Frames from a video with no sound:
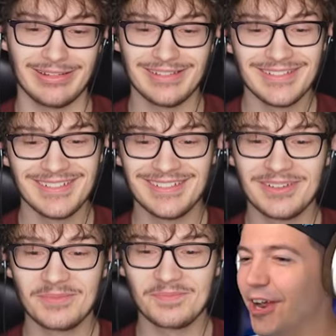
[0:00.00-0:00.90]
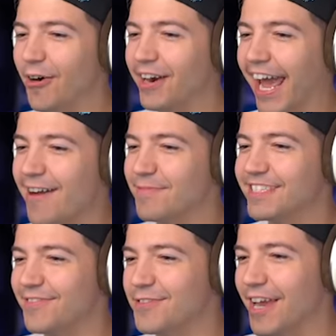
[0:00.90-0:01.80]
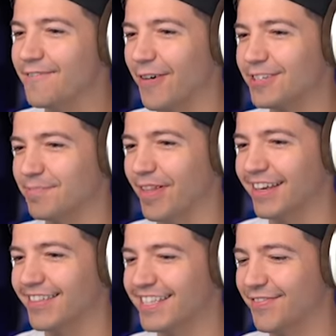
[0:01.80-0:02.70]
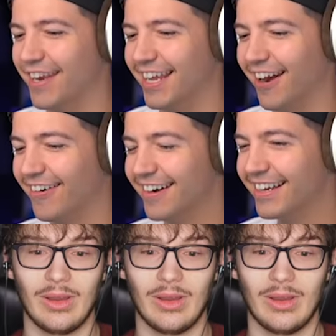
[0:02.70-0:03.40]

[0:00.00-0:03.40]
Listen, know what happens if you get first blood in this video?